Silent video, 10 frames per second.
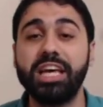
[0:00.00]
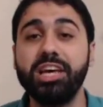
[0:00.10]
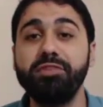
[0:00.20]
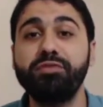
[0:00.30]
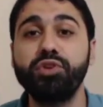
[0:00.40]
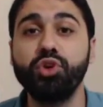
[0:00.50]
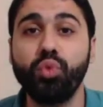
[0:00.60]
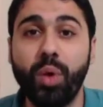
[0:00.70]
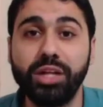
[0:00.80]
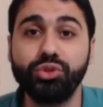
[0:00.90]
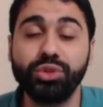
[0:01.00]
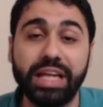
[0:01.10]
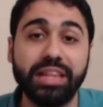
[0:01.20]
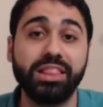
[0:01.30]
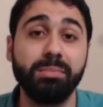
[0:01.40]
if you want to
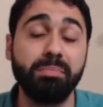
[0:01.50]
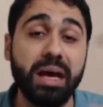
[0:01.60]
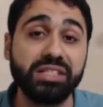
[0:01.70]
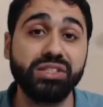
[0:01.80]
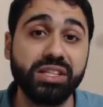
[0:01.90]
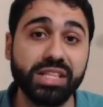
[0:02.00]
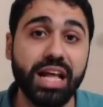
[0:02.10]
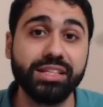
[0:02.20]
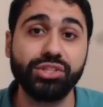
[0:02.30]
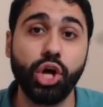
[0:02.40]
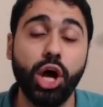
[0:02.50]
get the best results